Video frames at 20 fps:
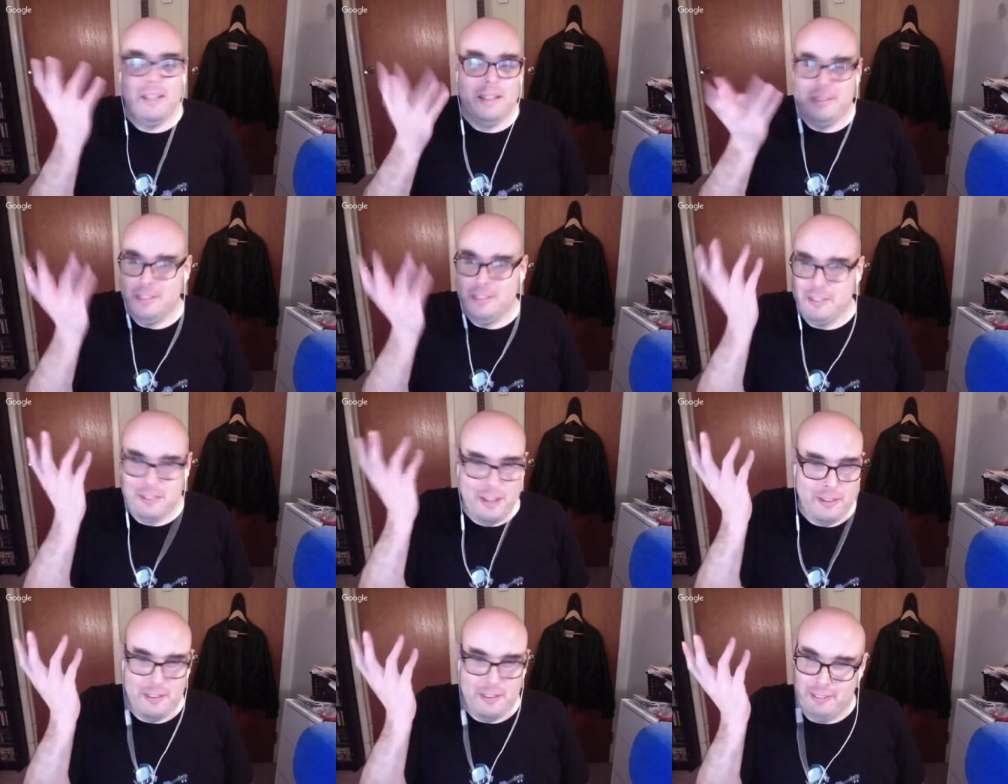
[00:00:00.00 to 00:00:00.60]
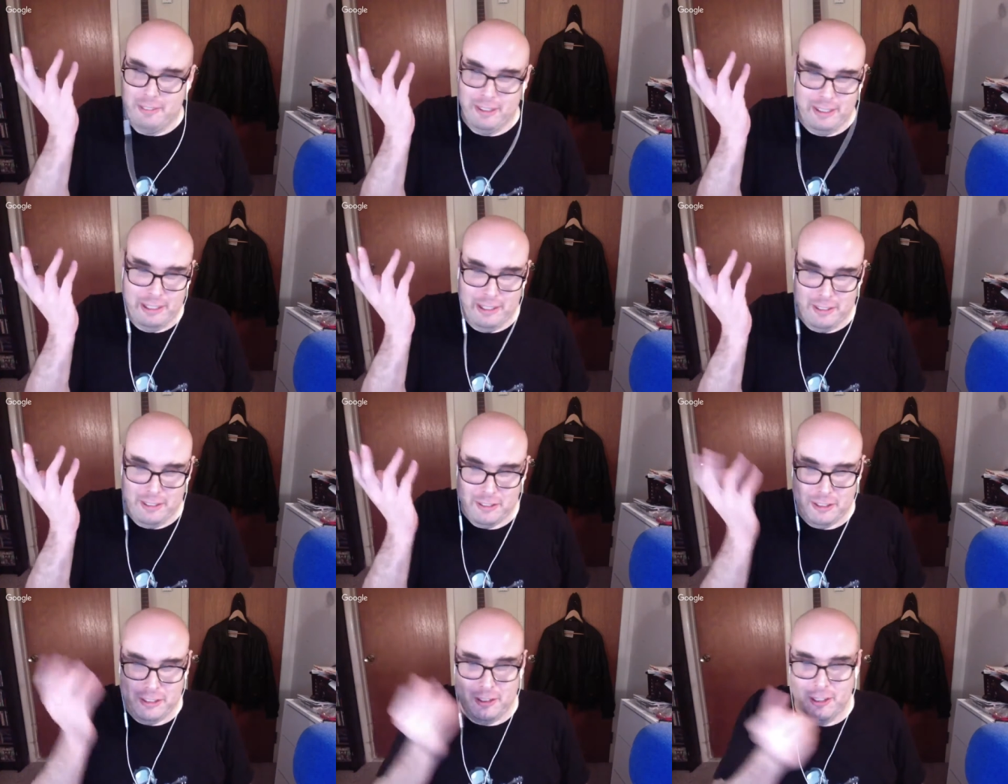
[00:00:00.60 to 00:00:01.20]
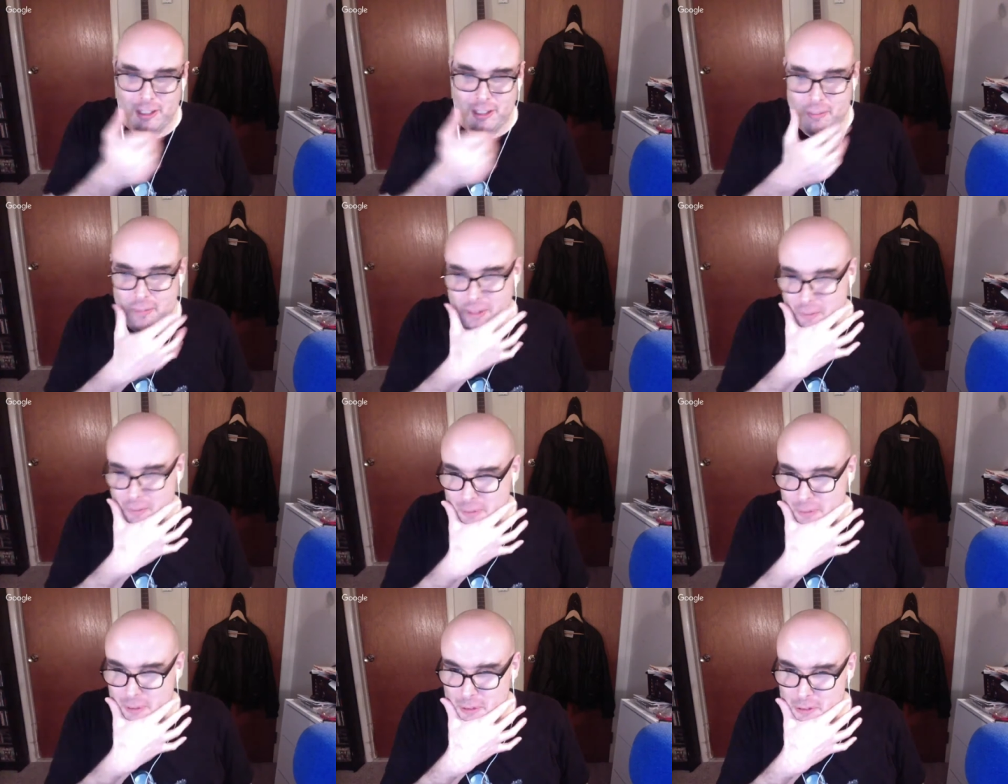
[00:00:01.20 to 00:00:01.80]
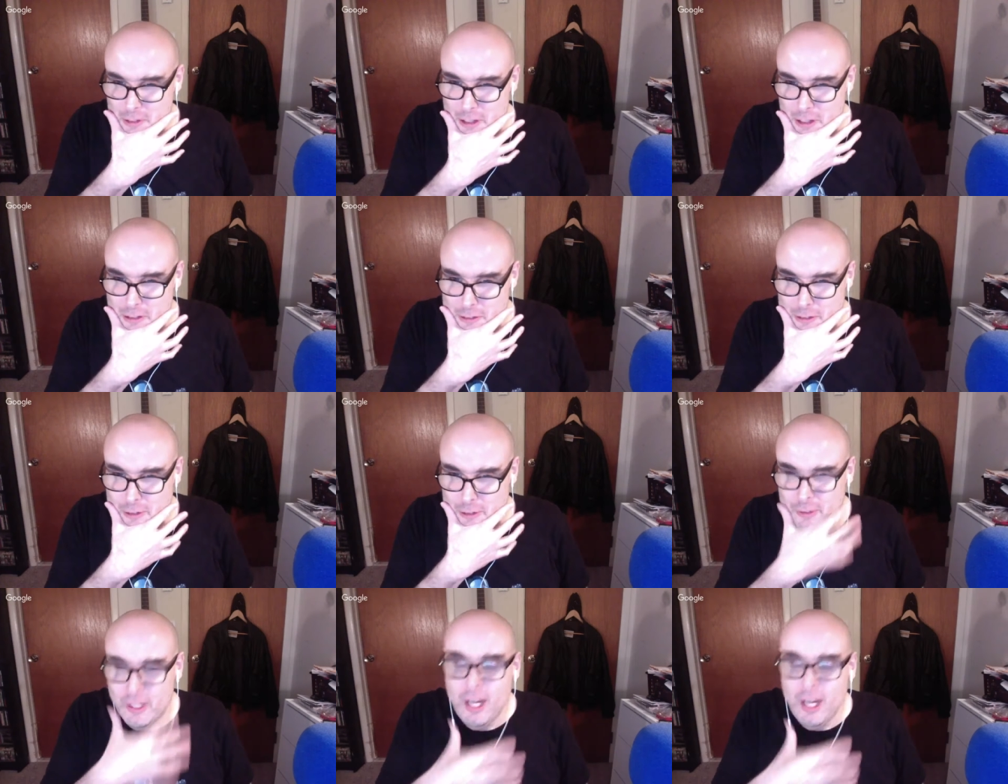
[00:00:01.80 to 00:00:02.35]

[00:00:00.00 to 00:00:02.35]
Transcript: there's nothing really else to talk about with this last two.